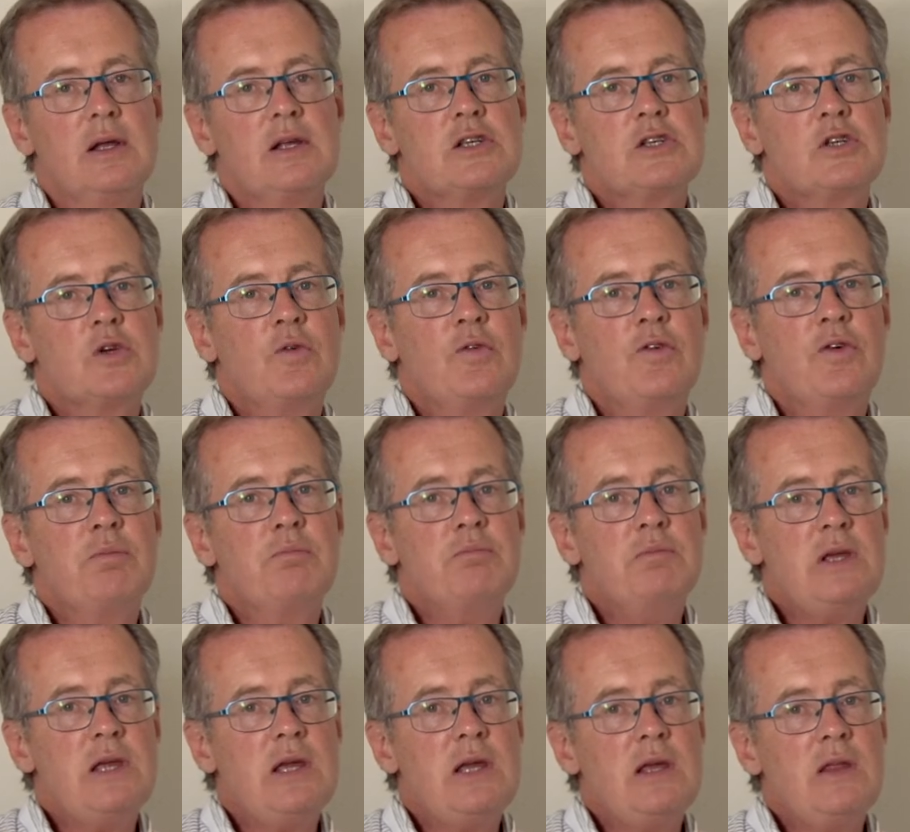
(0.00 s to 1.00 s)
So for
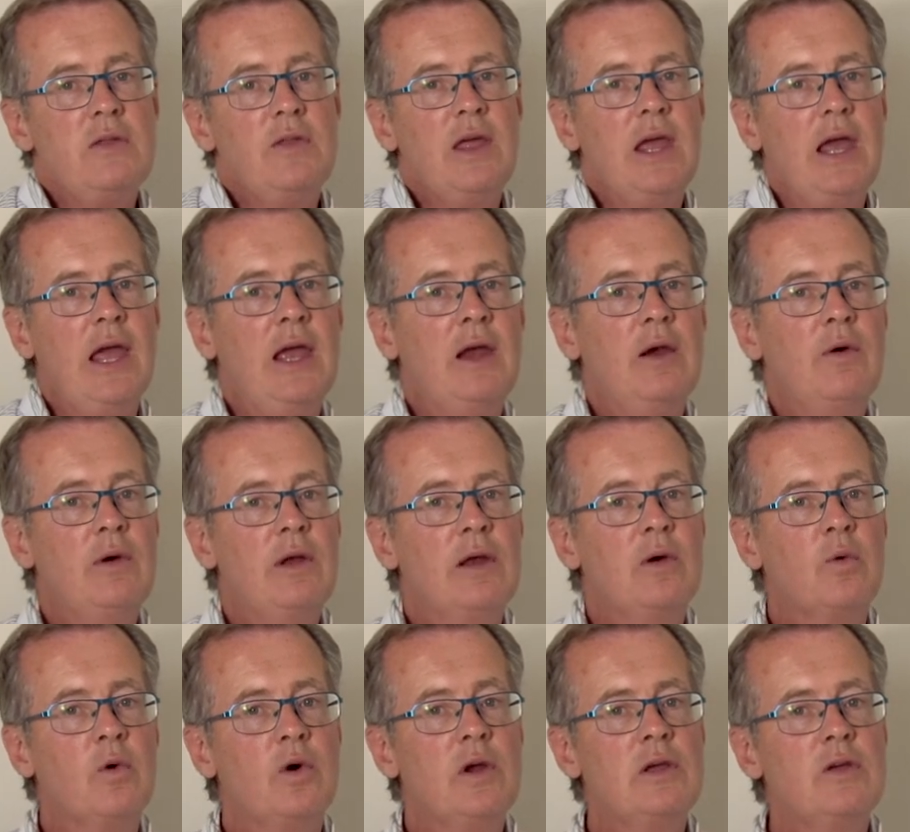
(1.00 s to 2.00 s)
me, the area
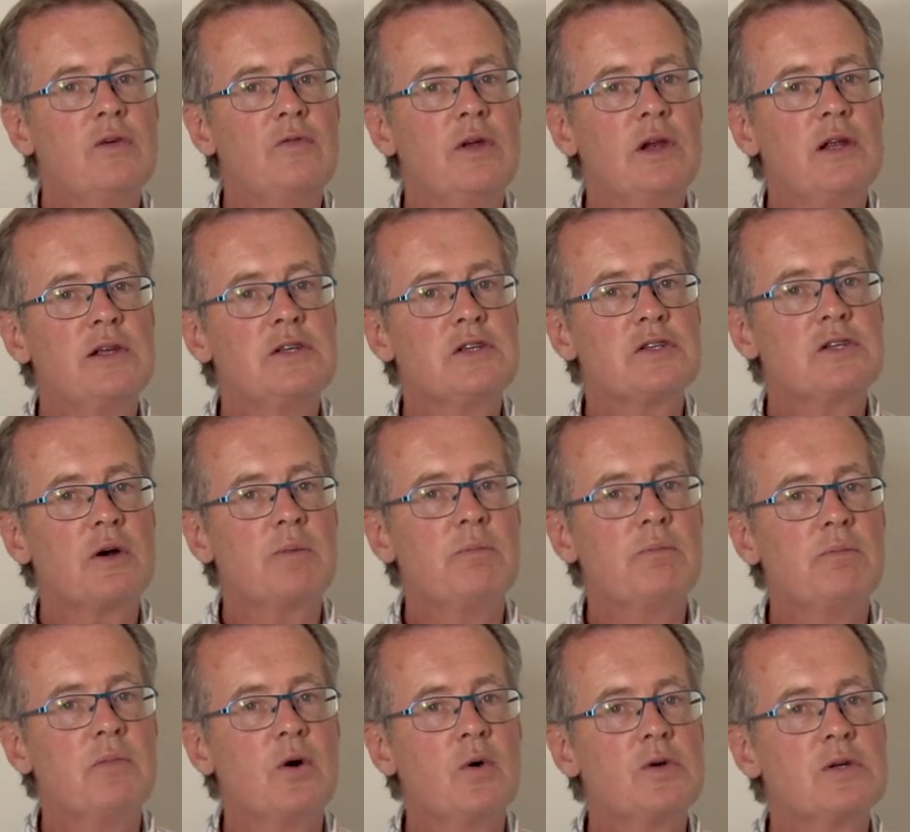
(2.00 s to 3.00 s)
where eco-villages are
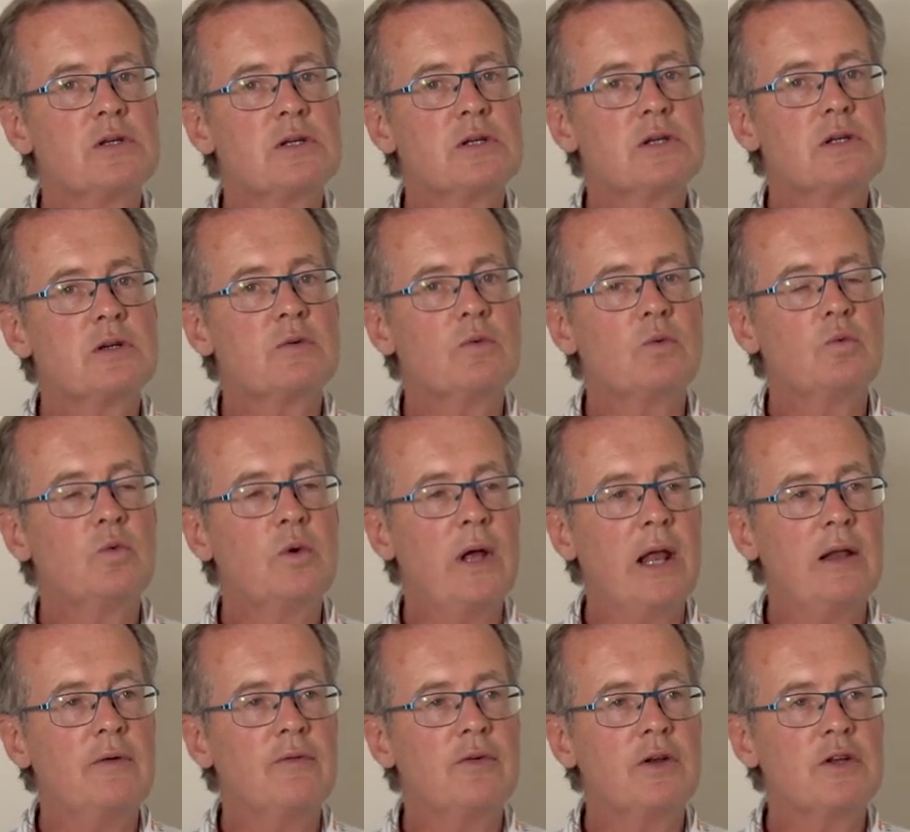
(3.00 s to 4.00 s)
most
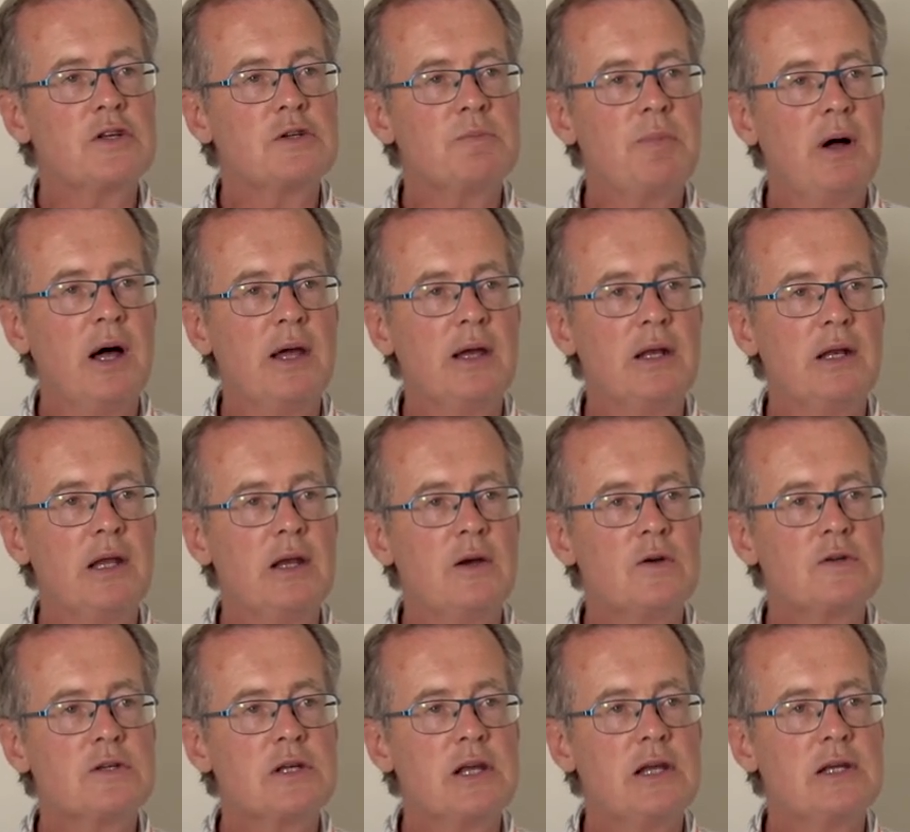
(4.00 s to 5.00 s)
relevant as
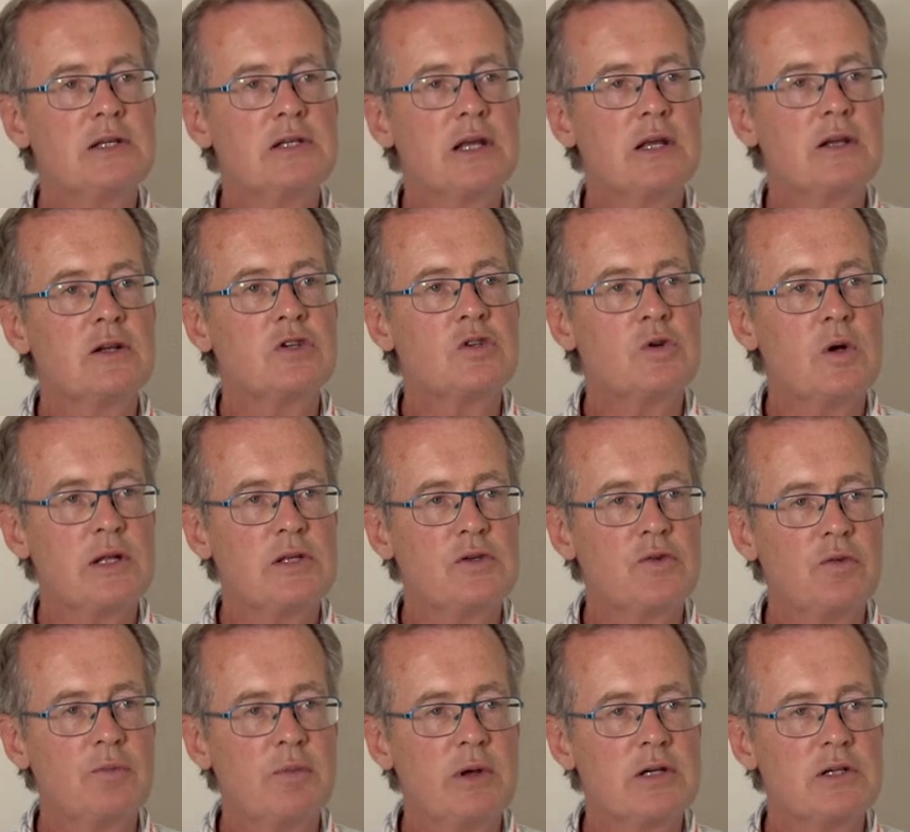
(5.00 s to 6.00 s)
pioneers is in
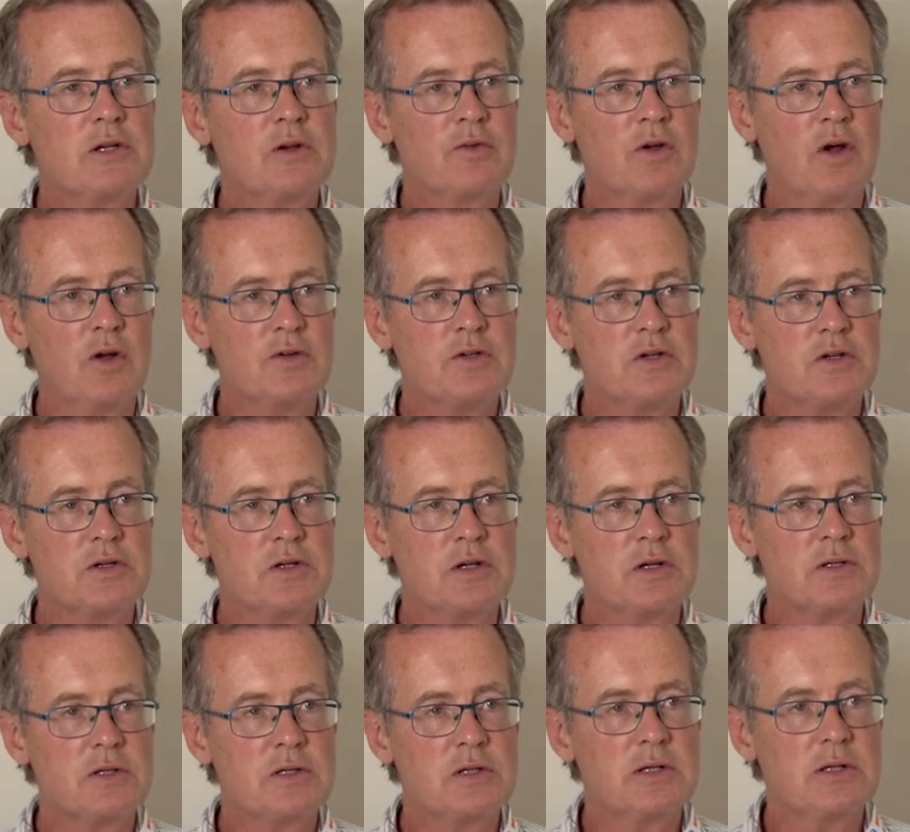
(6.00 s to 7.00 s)
transformation of
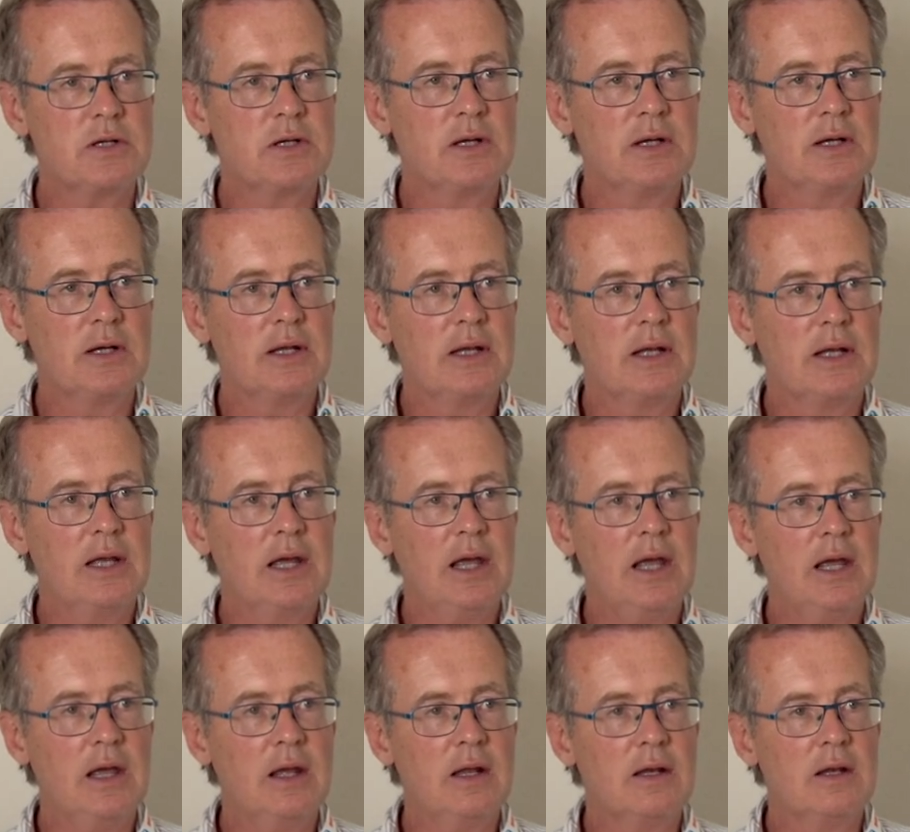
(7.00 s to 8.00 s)
consciousness,
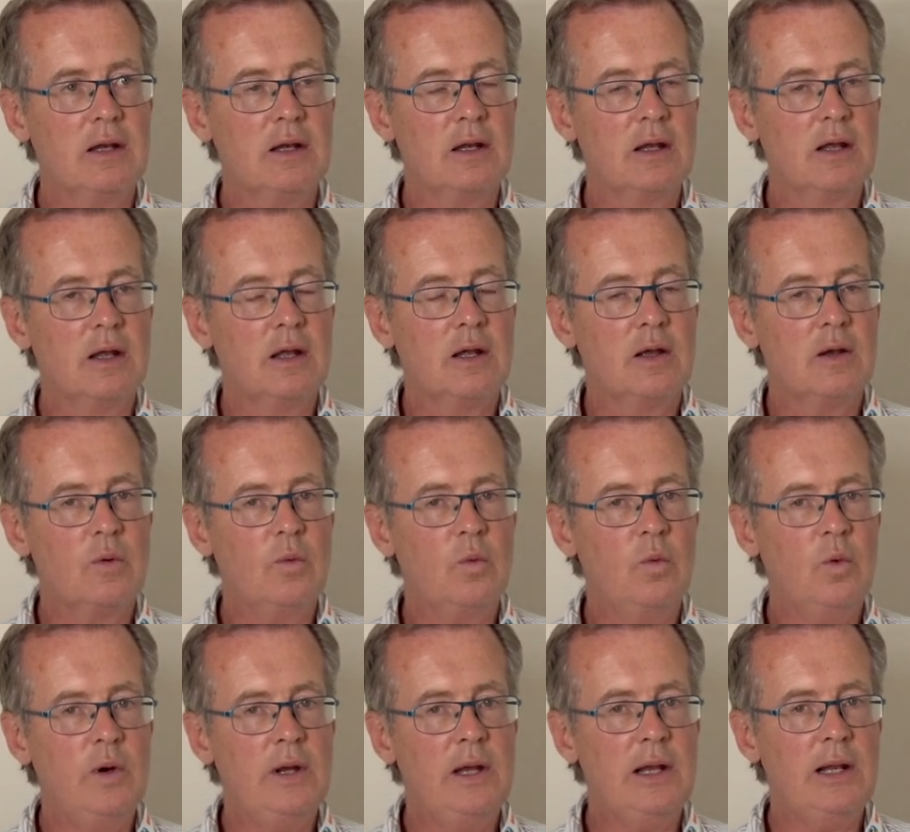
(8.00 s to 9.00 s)
in
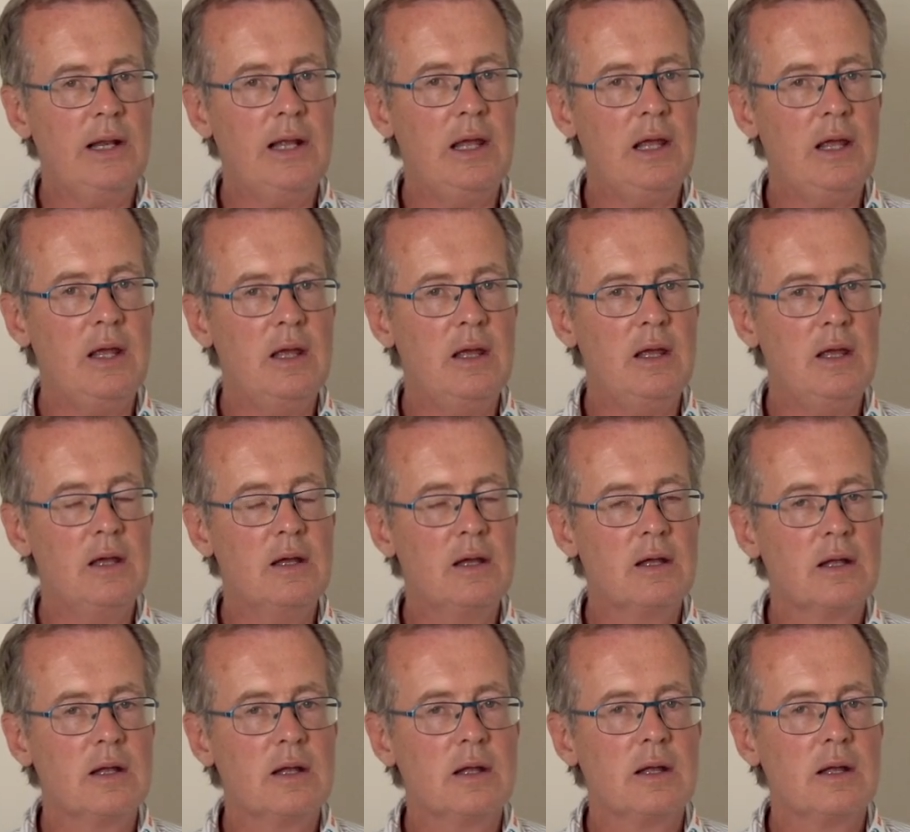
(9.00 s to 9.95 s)
really